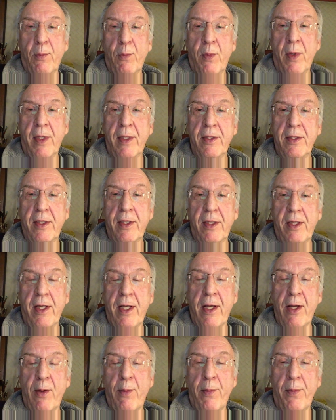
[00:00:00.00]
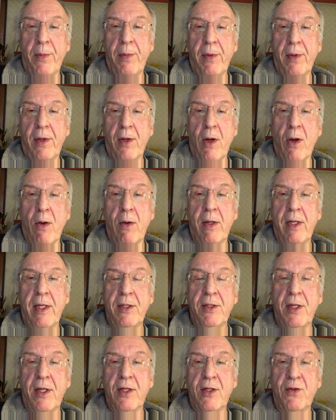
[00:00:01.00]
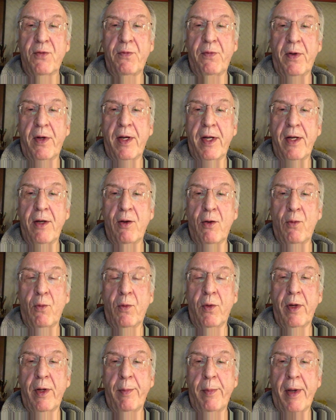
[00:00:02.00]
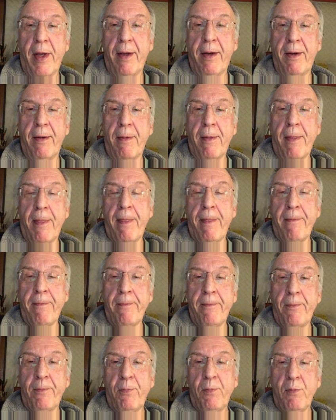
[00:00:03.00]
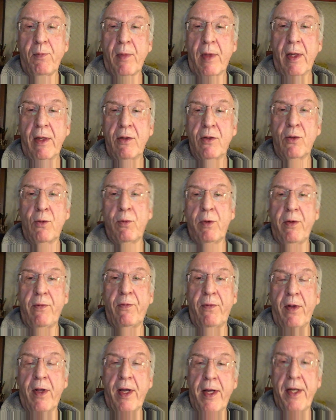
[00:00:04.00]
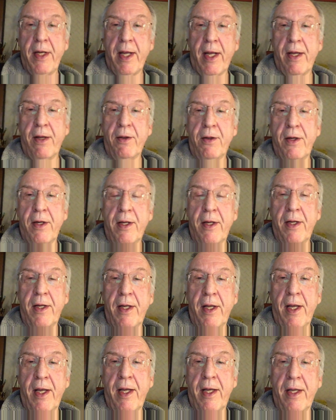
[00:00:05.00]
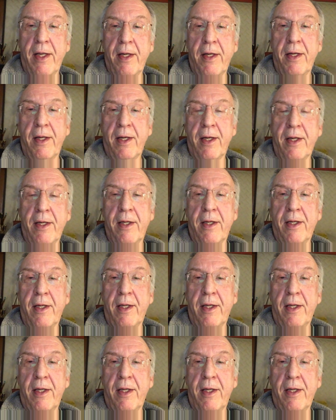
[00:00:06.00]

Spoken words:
I said, "Kim," oh, he says, "Fine, don't worry about it." So we fly down and